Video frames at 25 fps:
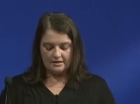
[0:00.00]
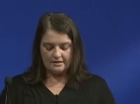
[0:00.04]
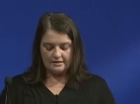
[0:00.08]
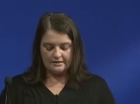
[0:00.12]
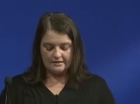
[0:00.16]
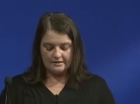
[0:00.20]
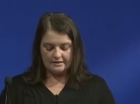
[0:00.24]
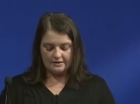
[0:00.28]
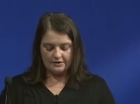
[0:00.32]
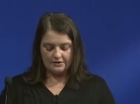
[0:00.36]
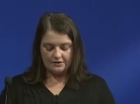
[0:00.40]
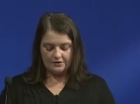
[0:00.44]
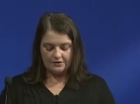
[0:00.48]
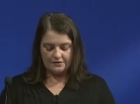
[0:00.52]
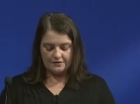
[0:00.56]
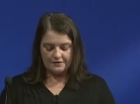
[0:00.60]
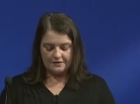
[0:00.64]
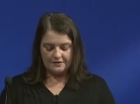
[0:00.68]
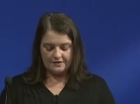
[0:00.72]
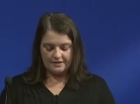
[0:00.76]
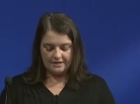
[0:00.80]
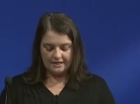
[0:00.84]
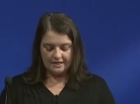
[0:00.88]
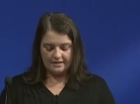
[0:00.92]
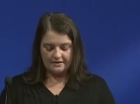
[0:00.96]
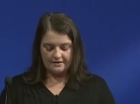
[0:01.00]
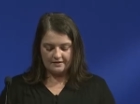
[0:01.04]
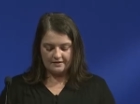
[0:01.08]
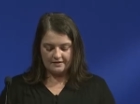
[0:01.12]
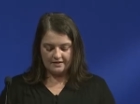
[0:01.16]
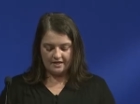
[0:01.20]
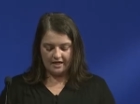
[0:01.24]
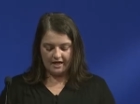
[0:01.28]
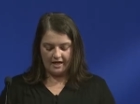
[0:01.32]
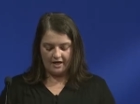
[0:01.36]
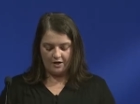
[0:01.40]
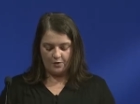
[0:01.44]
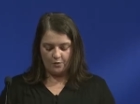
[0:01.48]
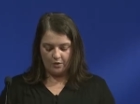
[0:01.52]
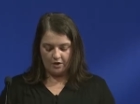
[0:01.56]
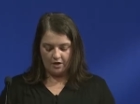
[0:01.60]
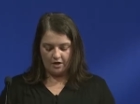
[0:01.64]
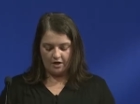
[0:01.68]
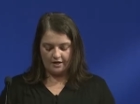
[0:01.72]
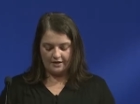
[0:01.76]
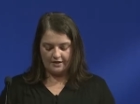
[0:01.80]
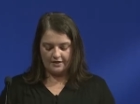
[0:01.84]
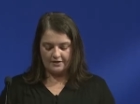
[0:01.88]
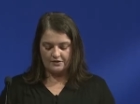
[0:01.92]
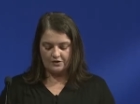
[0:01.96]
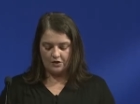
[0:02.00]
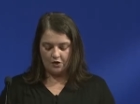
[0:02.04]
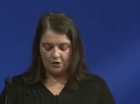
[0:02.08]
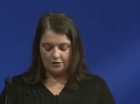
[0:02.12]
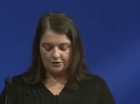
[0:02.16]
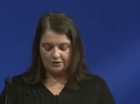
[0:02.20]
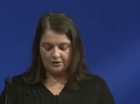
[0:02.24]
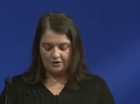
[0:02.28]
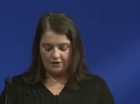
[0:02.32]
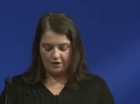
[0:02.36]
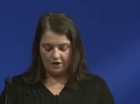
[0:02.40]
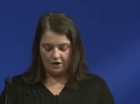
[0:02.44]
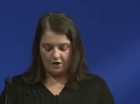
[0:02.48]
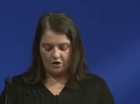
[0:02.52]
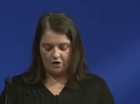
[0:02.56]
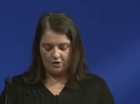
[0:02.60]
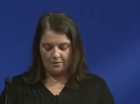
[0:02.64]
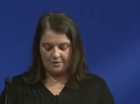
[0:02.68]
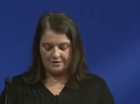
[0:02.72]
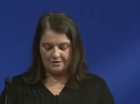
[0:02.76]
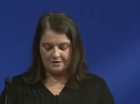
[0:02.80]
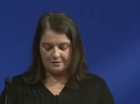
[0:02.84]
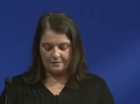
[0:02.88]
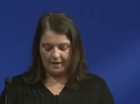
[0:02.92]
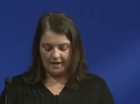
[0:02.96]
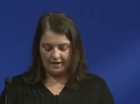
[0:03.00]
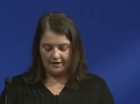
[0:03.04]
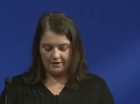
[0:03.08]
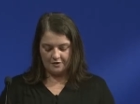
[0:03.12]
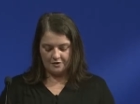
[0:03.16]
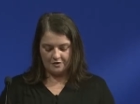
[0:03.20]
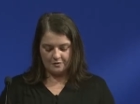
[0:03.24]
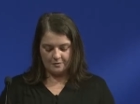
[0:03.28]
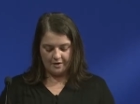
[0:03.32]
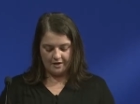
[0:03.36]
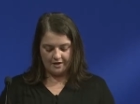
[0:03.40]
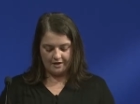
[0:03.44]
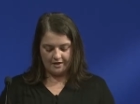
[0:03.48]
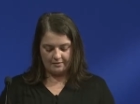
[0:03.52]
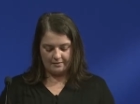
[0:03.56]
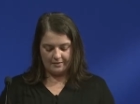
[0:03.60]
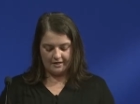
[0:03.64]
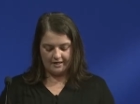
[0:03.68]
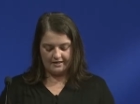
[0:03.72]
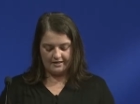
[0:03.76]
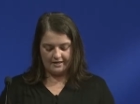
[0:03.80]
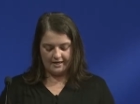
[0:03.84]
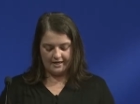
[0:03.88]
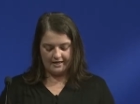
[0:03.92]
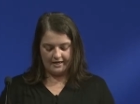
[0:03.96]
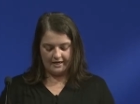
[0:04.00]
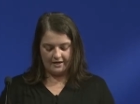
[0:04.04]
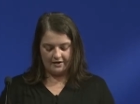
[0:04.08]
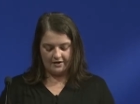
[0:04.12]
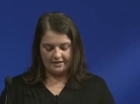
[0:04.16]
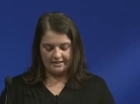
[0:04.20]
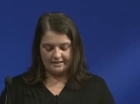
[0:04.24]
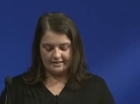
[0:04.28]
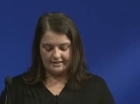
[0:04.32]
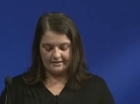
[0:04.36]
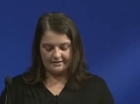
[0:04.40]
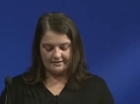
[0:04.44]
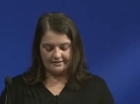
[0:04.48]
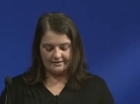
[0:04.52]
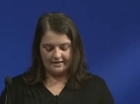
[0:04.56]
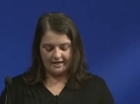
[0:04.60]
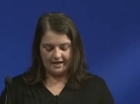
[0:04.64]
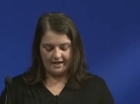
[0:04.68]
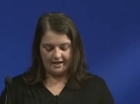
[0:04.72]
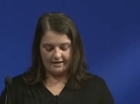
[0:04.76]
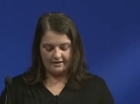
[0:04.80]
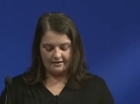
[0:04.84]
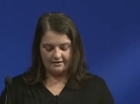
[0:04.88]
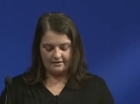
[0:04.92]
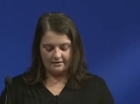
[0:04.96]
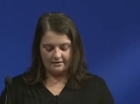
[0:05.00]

Still, seeing this guy work on his own little home inspired a spark in me that I carry to this day